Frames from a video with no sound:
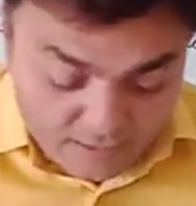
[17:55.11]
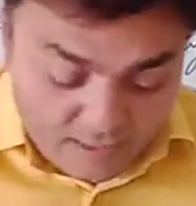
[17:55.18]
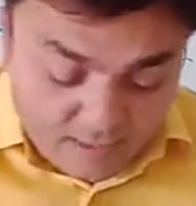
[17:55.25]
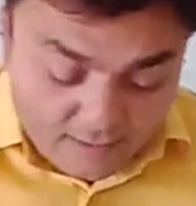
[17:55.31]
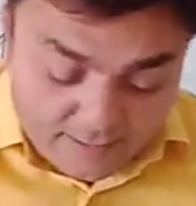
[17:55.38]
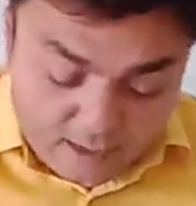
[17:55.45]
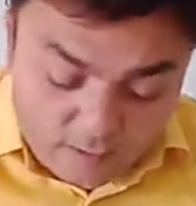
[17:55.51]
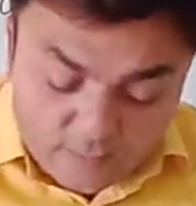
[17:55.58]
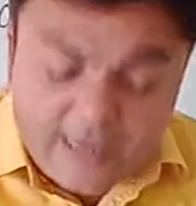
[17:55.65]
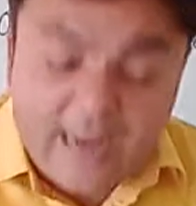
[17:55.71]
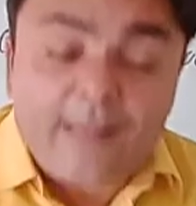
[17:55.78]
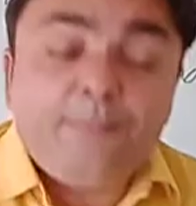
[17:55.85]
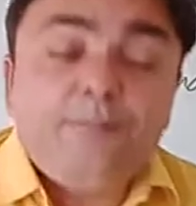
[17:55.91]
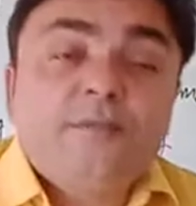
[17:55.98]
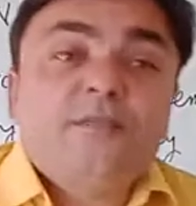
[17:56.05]
Now,
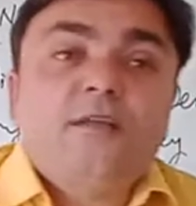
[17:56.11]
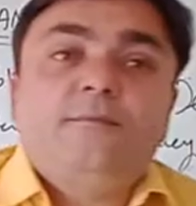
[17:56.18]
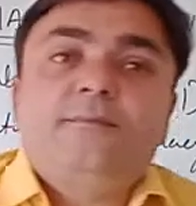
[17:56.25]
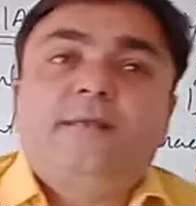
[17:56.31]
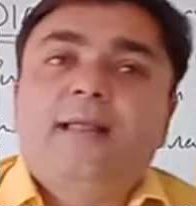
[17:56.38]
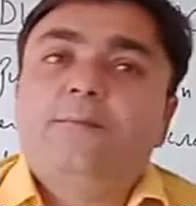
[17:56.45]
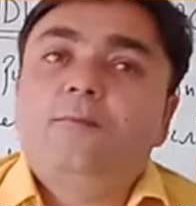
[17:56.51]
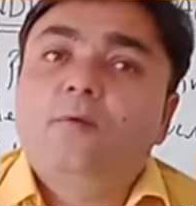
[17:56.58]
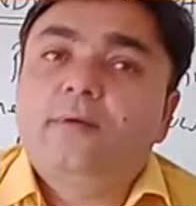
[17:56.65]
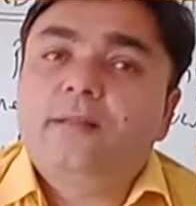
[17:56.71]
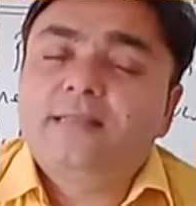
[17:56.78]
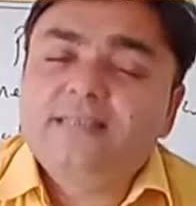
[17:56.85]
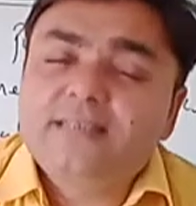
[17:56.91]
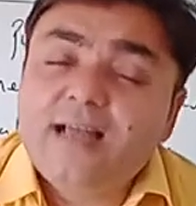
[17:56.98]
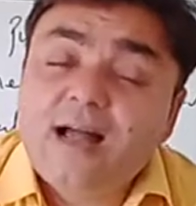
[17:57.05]
types of
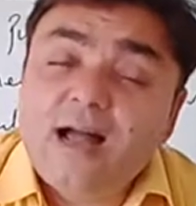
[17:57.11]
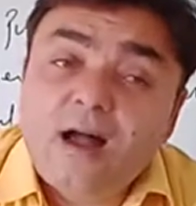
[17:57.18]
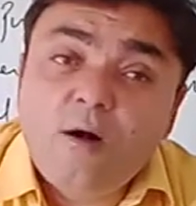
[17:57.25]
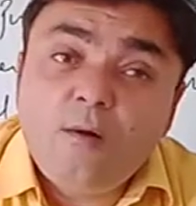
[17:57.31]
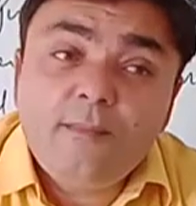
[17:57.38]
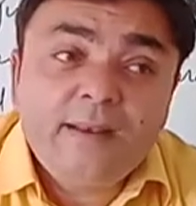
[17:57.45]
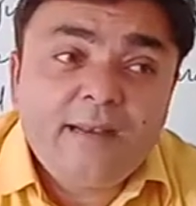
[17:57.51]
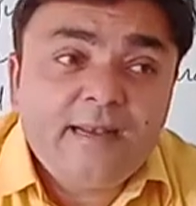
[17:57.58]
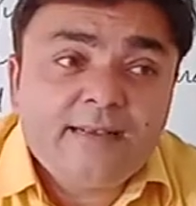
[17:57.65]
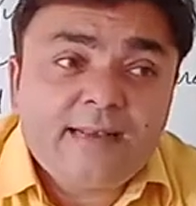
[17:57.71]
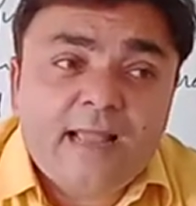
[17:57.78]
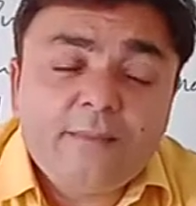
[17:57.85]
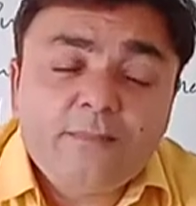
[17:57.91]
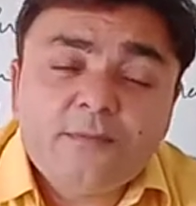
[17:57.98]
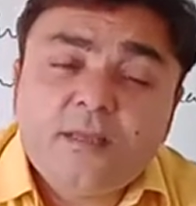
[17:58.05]
democracy. How many
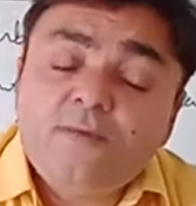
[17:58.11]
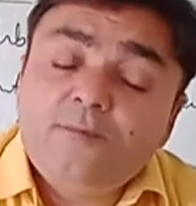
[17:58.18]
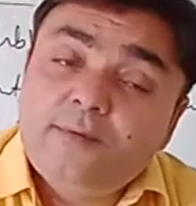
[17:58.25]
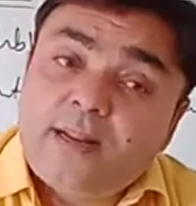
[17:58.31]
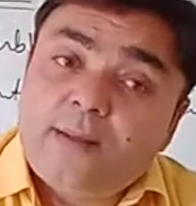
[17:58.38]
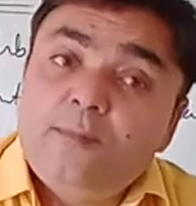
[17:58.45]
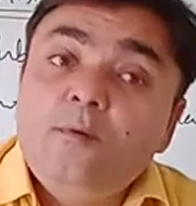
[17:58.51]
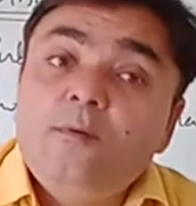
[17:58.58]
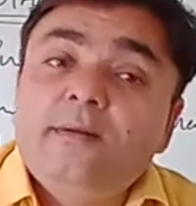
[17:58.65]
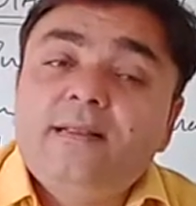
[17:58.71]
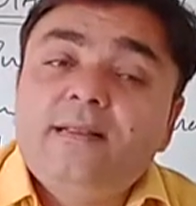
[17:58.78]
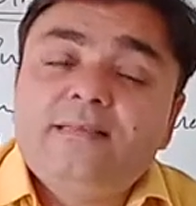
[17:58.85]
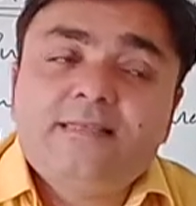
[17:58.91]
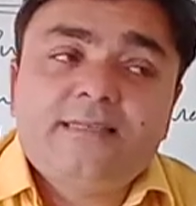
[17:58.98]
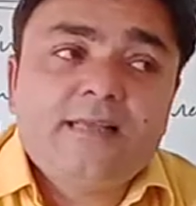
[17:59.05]
types of
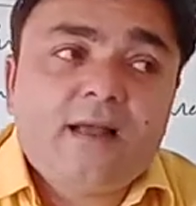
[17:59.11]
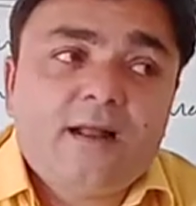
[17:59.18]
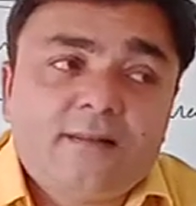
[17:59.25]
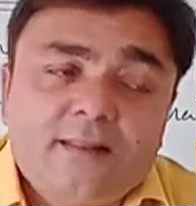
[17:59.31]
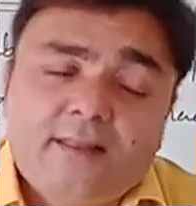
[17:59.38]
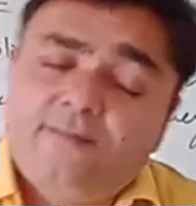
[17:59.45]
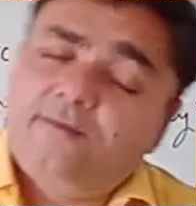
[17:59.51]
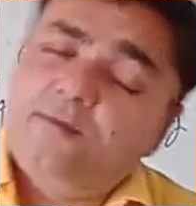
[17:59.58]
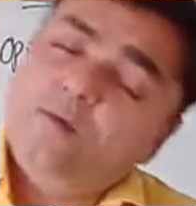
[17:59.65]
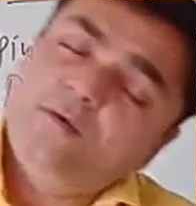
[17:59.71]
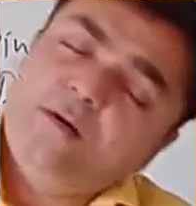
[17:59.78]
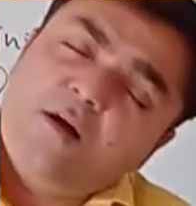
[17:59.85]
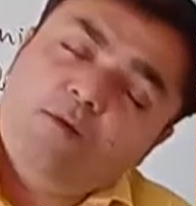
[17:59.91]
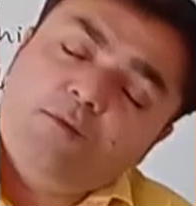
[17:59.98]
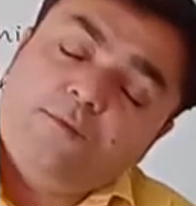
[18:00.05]
democracy are there?
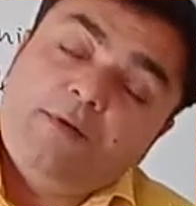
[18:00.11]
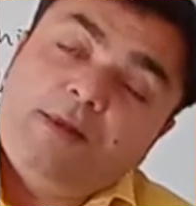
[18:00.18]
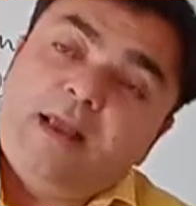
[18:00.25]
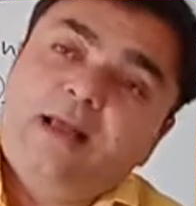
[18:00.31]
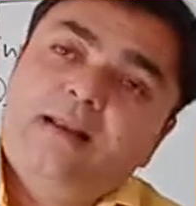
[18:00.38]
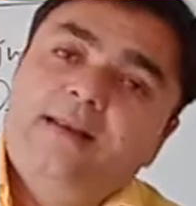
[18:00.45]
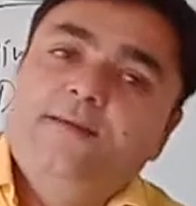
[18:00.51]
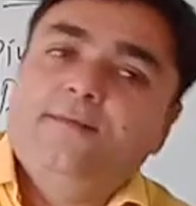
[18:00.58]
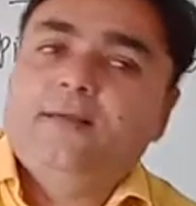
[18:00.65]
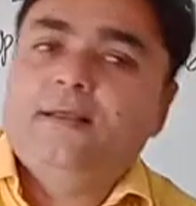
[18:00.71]
No doubt we are living